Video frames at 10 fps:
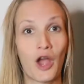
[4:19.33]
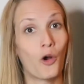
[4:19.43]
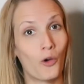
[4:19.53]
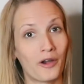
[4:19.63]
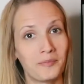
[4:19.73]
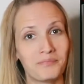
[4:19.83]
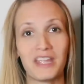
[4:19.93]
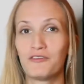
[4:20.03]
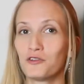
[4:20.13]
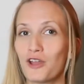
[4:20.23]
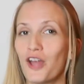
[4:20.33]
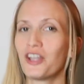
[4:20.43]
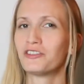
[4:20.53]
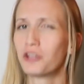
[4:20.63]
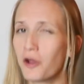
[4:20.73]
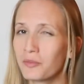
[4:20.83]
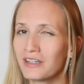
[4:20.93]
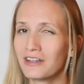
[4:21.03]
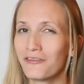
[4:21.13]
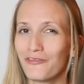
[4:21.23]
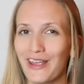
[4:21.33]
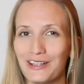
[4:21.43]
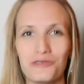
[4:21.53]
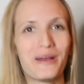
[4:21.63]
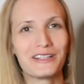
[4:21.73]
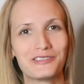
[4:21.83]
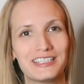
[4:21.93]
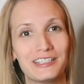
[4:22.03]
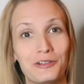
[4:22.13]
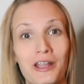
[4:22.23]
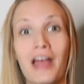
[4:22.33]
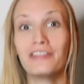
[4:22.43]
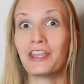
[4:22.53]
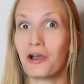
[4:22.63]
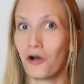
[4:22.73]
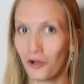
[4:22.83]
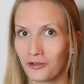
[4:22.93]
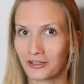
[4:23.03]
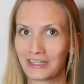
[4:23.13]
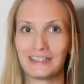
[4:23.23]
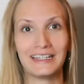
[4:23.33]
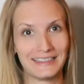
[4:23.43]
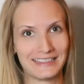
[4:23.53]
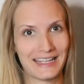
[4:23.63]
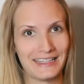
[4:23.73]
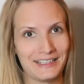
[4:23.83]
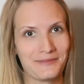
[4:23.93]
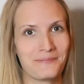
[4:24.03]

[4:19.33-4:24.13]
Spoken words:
Or, if you're not a Terminator fan, you might consider the Hulk instead.